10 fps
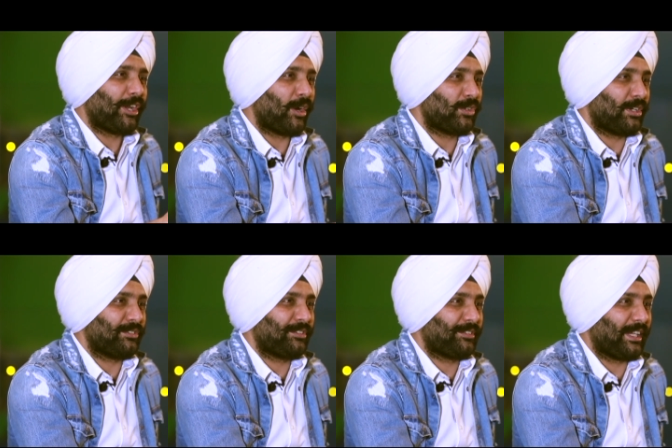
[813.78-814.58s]
downtown
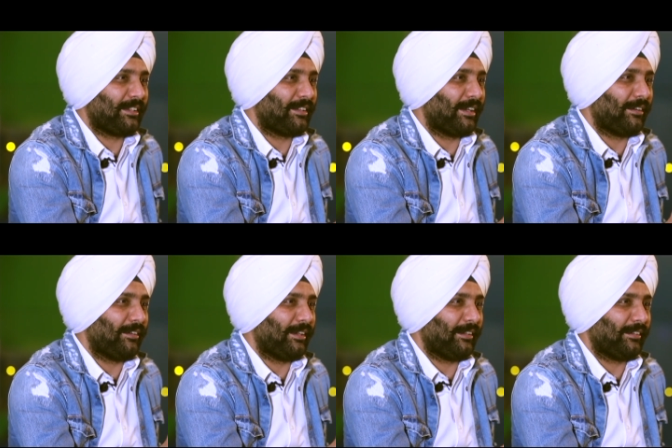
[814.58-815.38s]
things
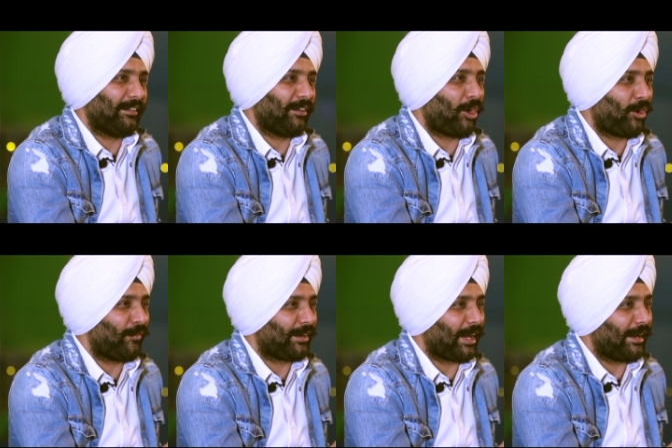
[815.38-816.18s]
in all over
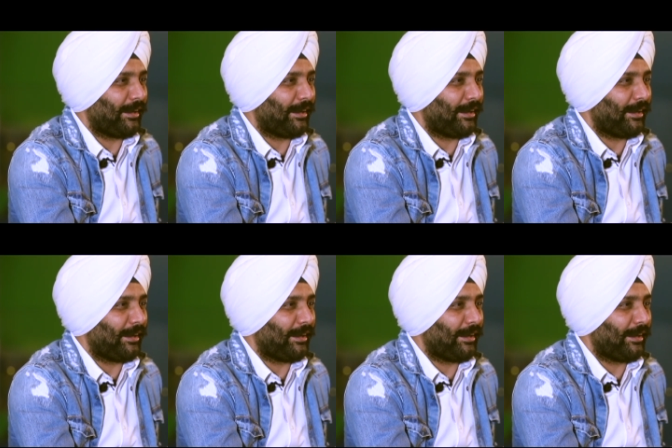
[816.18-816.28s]
Canada.